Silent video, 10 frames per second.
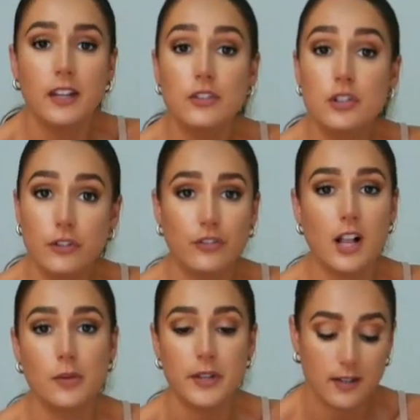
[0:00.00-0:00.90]
If you do
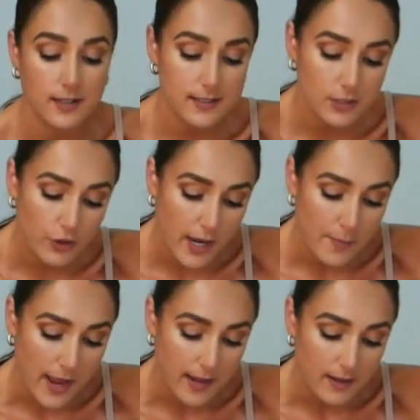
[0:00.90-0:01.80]
follow me on Instagram
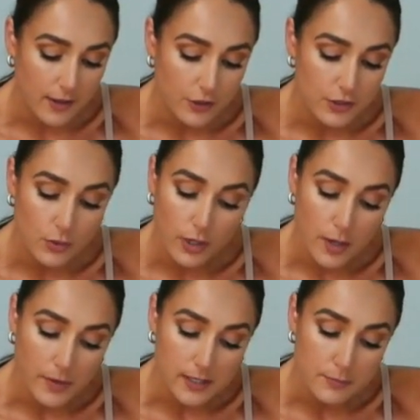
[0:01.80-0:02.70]
at
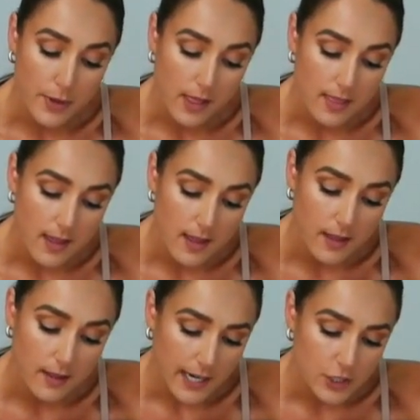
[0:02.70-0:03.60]

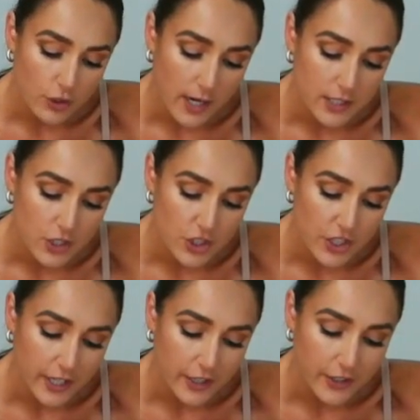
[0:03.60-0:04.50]
@_AmandaBella, I tried to
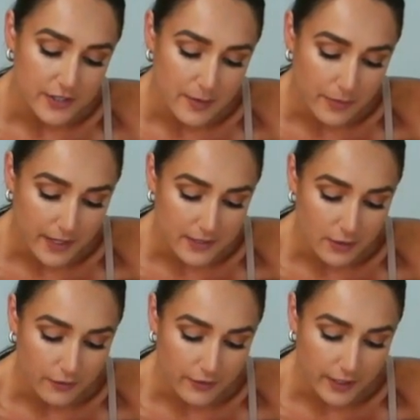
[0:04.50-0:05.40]
share some things
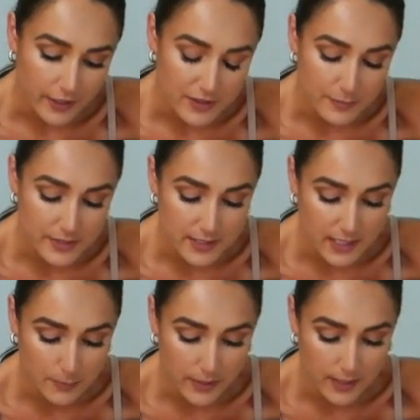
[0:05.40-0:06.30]
over there, some
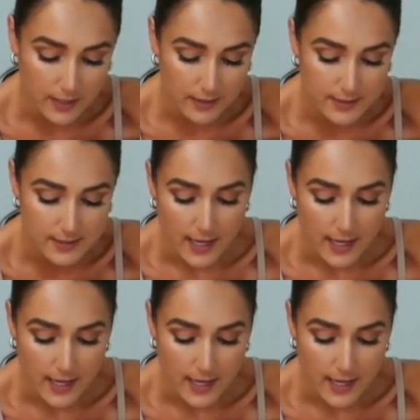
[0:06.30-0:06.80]
sneak peeks,